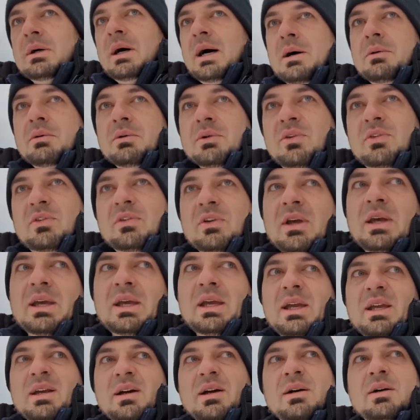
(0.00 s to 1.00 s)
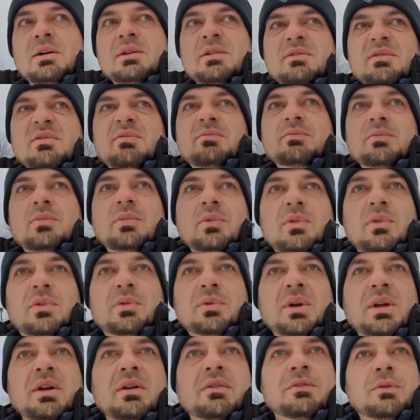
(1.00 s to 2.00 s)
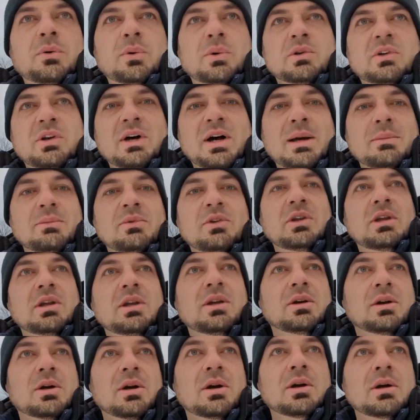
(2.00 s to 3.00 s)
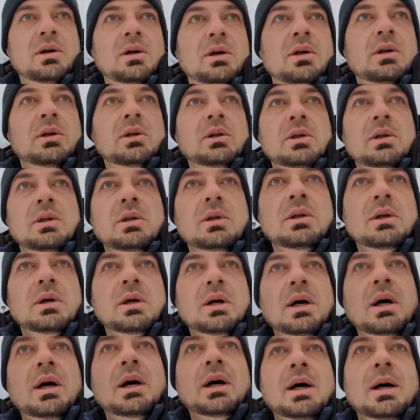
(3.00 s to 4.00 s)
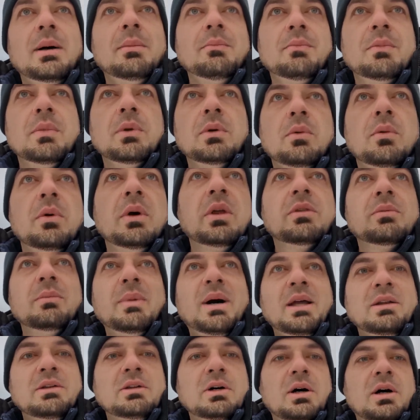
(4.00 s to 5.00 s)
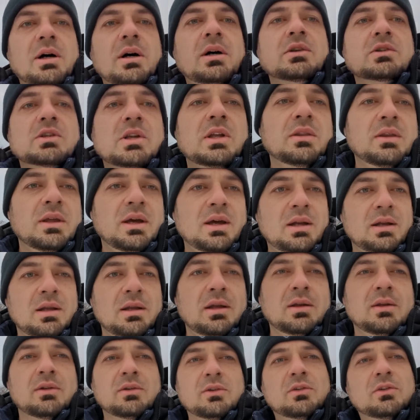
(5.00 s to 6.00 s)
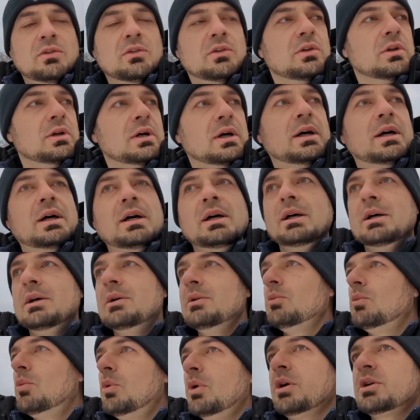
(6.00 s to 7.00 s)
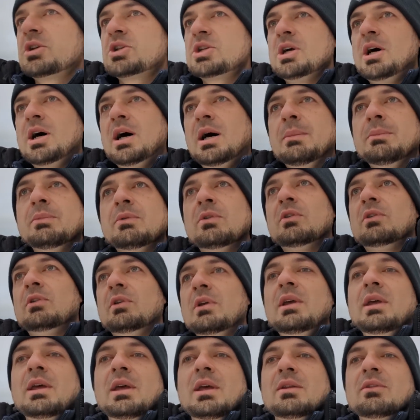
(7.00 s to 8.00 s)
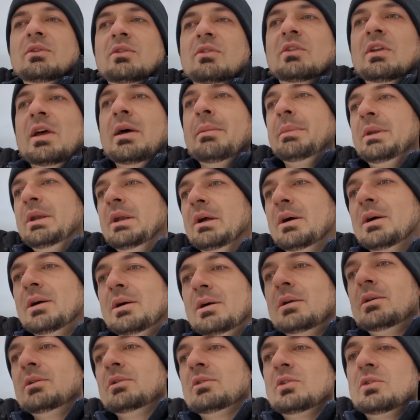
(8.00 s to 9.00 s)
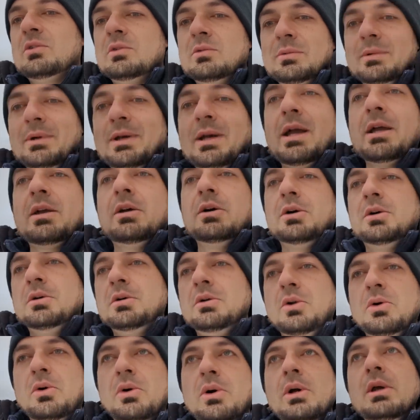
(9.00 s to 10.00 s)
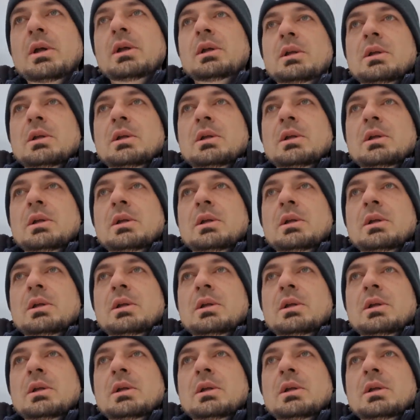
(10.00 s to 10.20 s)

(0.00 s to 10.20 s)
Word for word: I would say, three to four times a year um, with my dogs, and that is uh, workshops and seminars where I go to,